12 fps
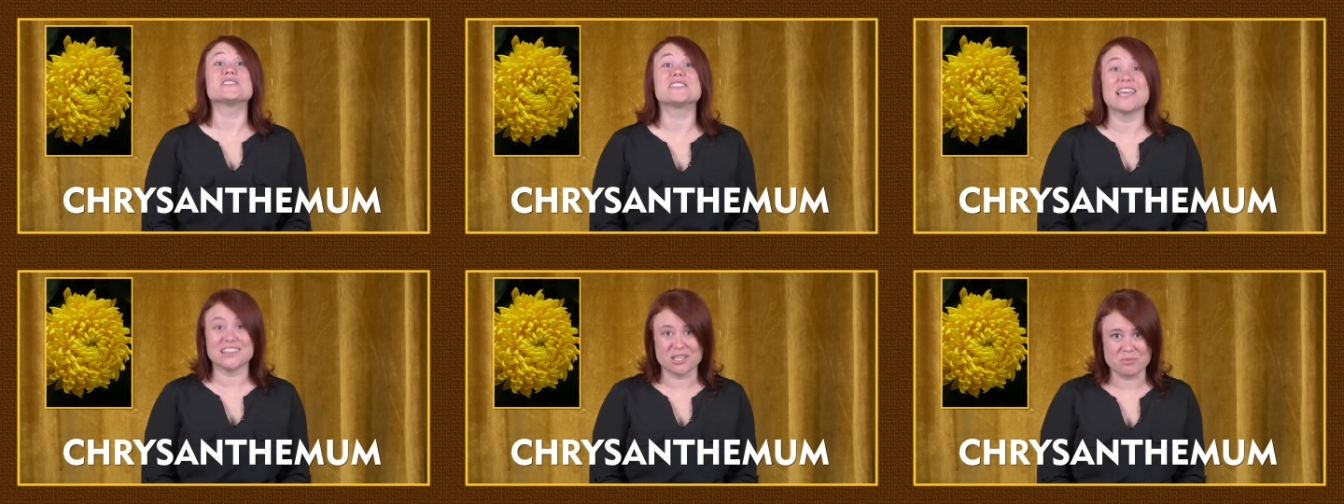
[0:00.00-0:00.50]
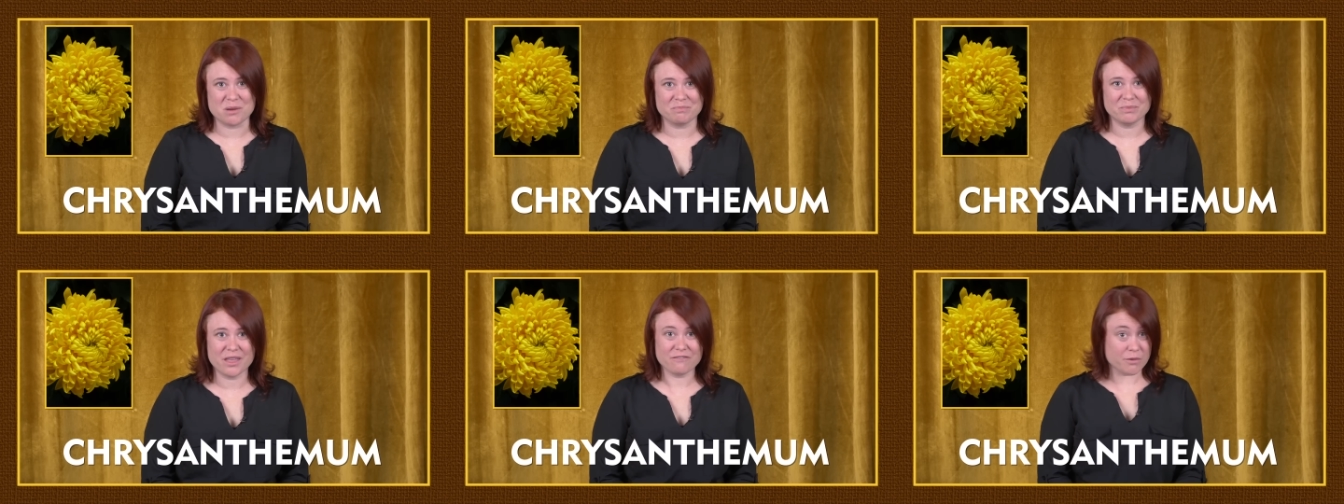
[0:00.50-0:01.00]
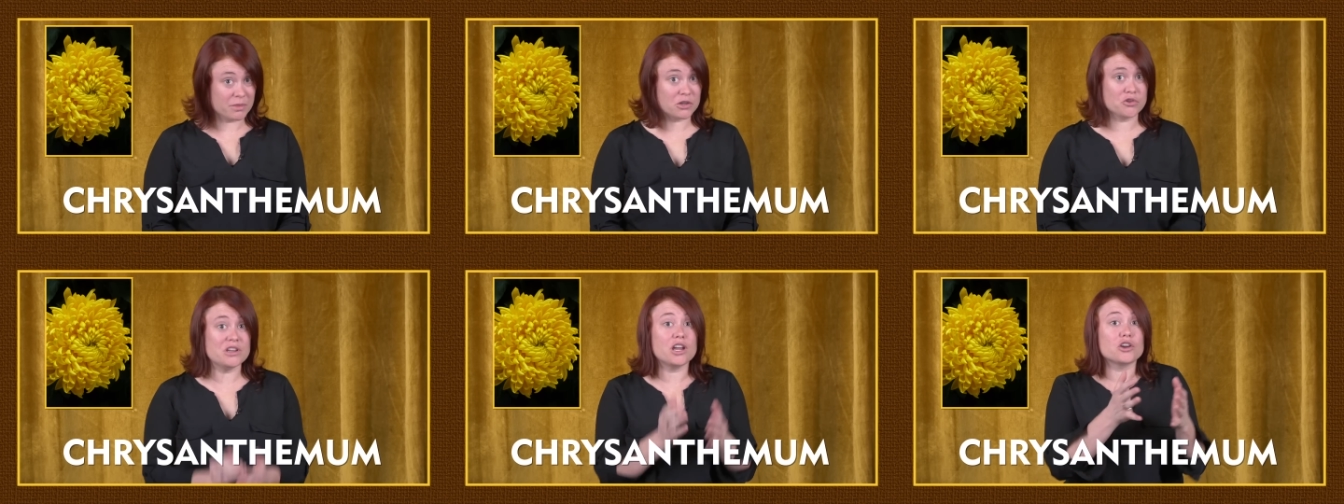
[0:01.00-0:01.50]
Chrysanthemum, from the
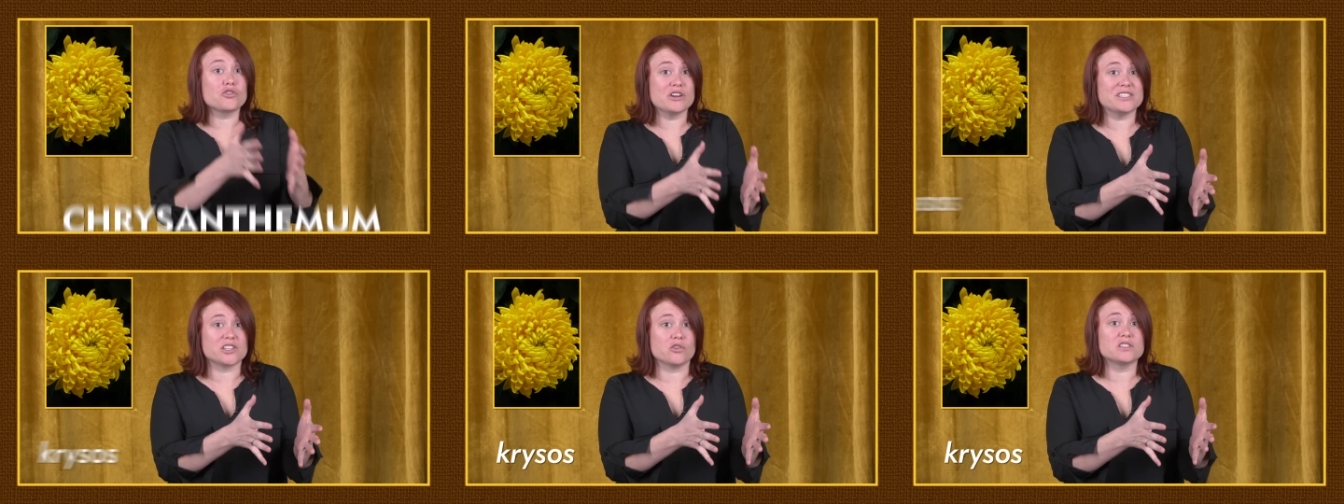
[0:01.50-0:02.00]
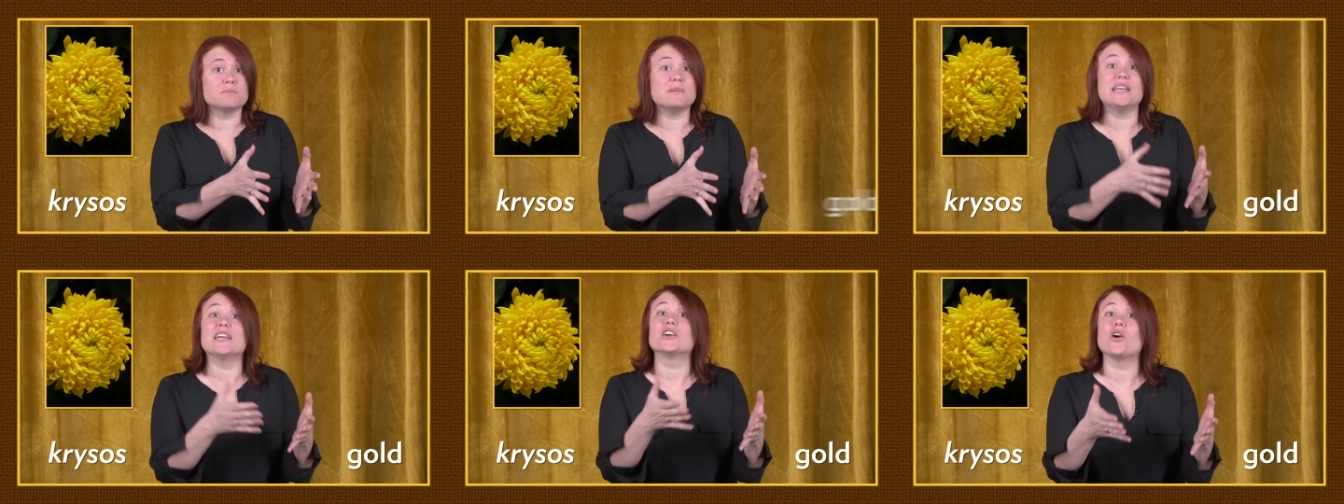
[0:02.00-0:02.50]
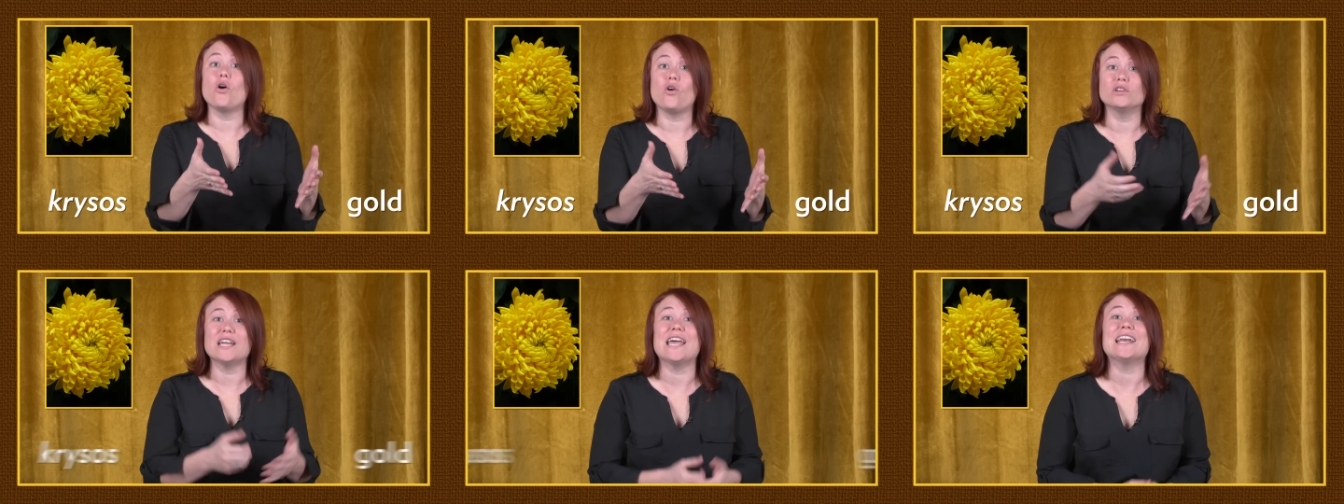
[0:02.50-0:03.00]
Greek chrysos, meaning
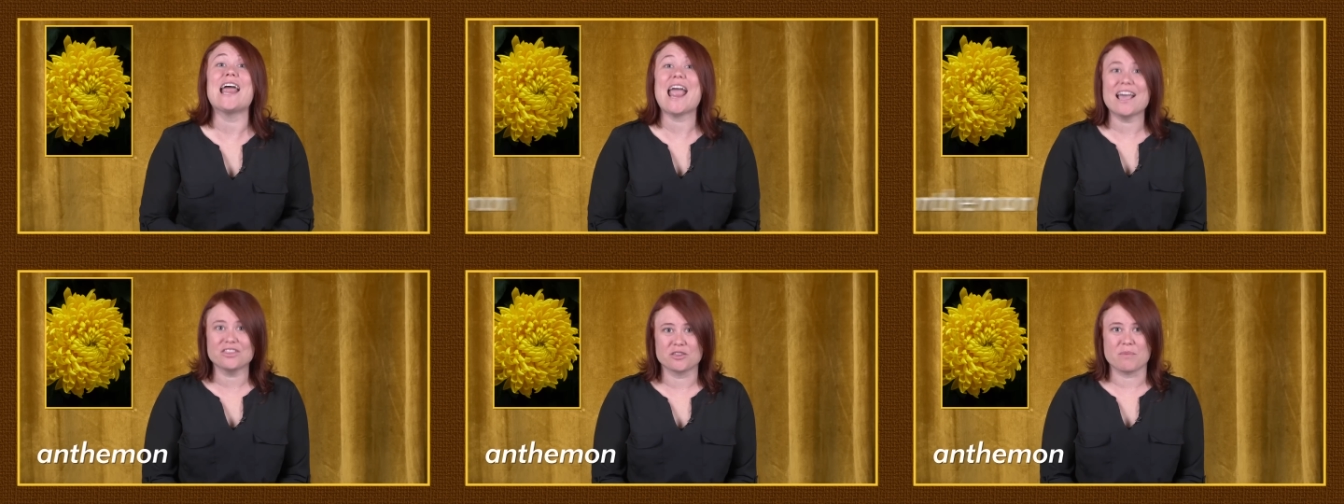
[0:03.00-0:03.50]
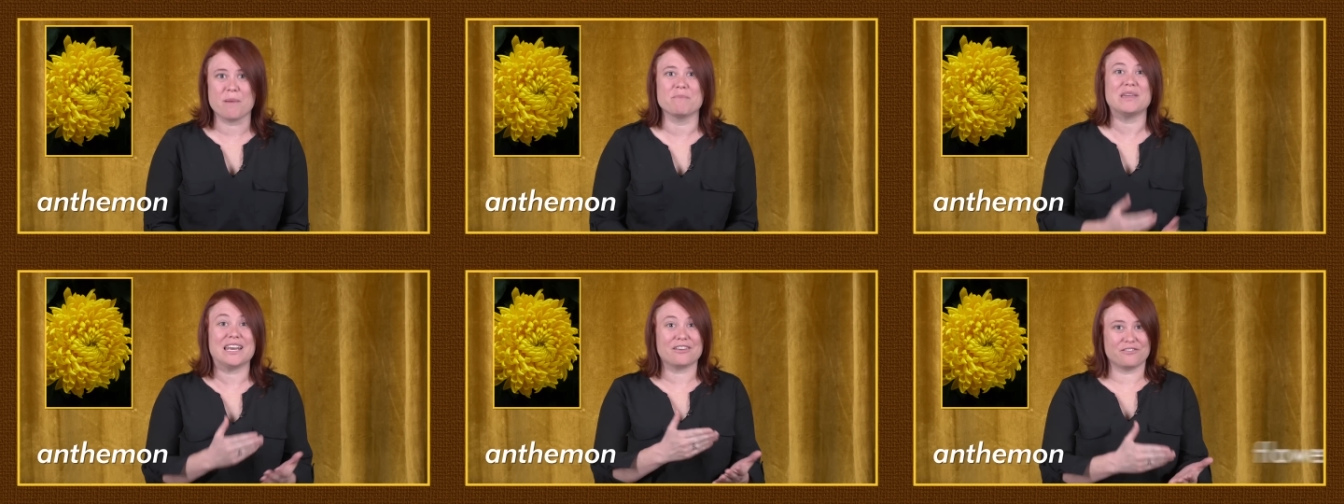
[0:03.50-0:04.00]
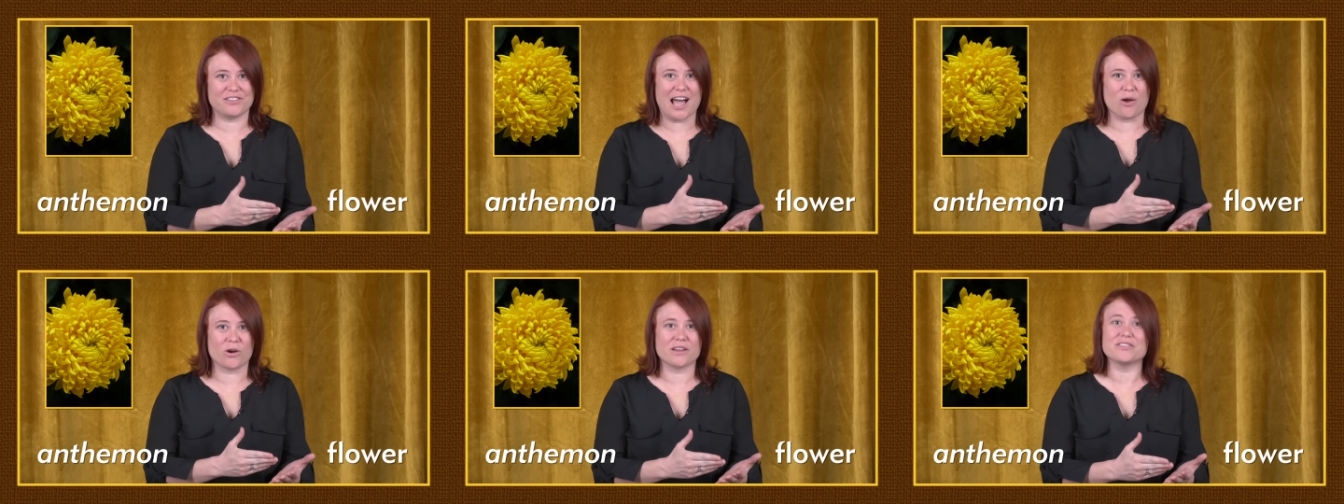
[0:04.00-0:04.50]
gold, and anthemum, meaning
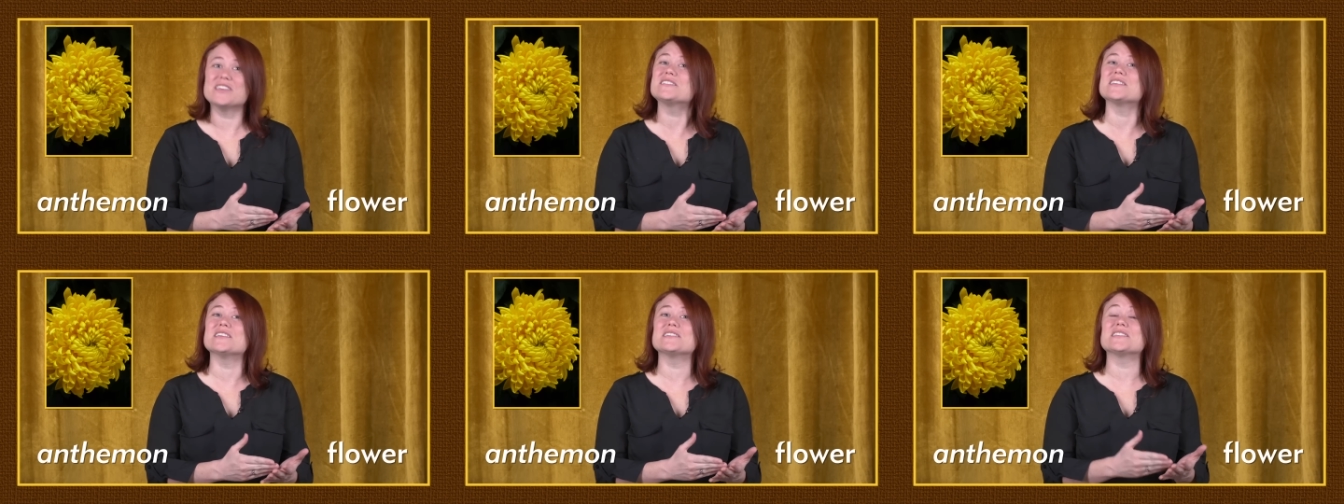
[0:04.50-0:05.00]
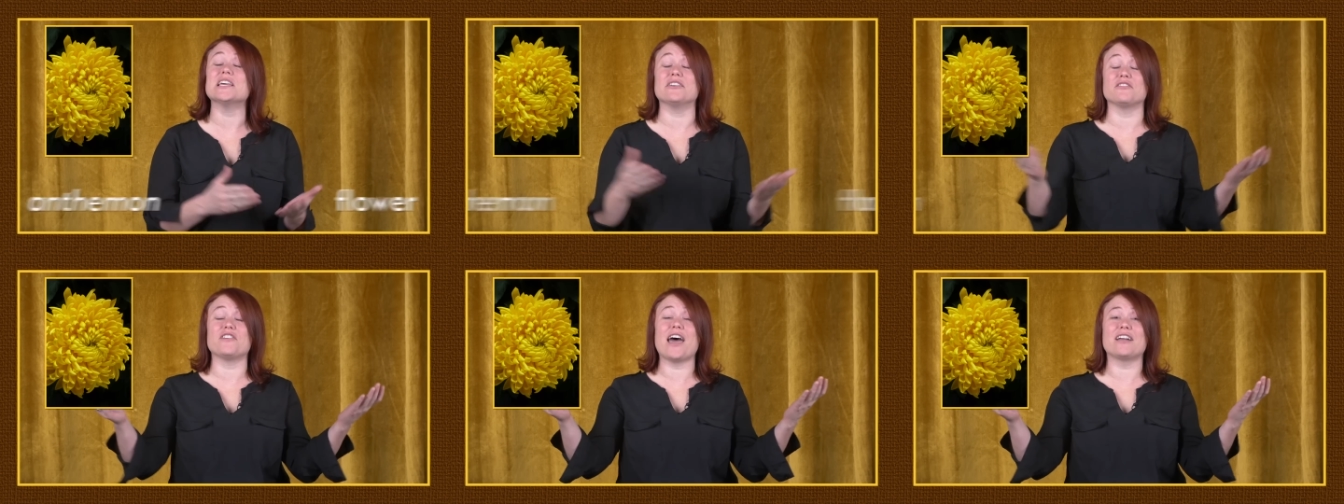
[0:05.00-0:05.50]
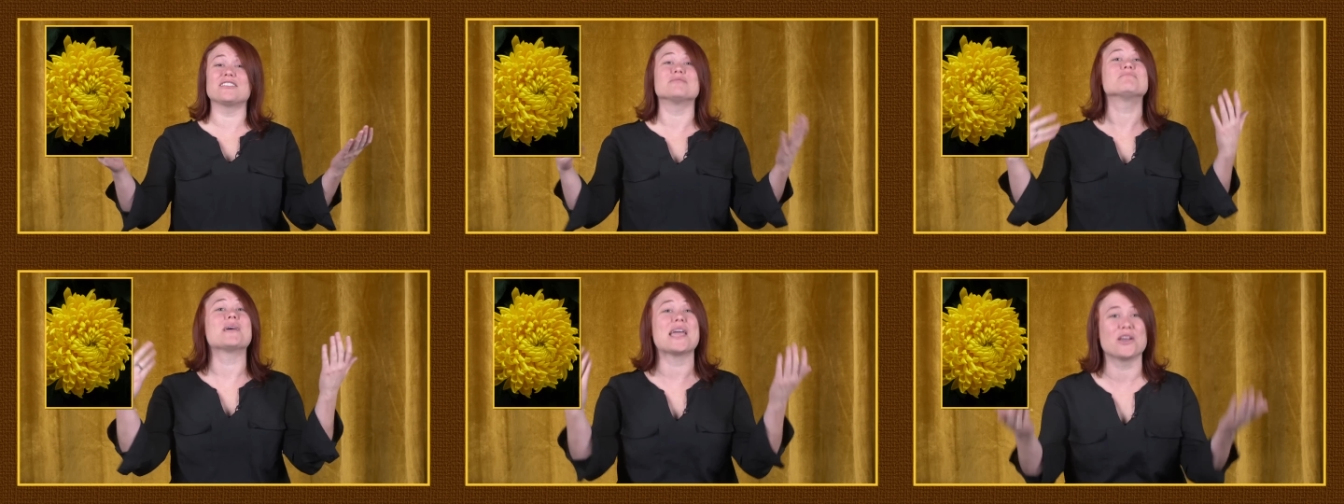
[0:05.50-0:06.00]
flower, this is, in fact,
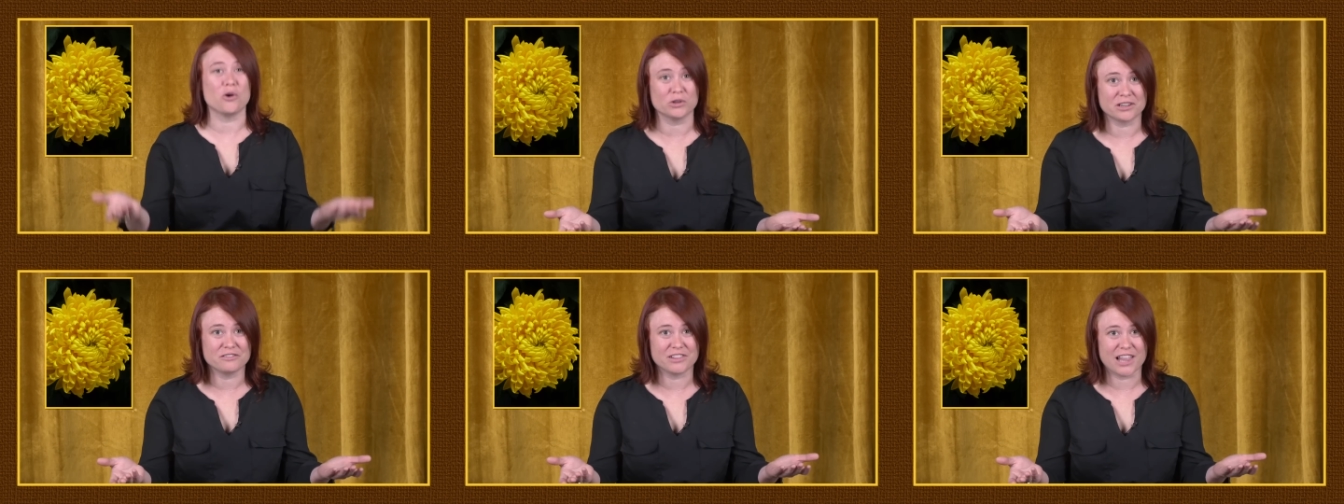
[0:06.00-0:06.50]
a golden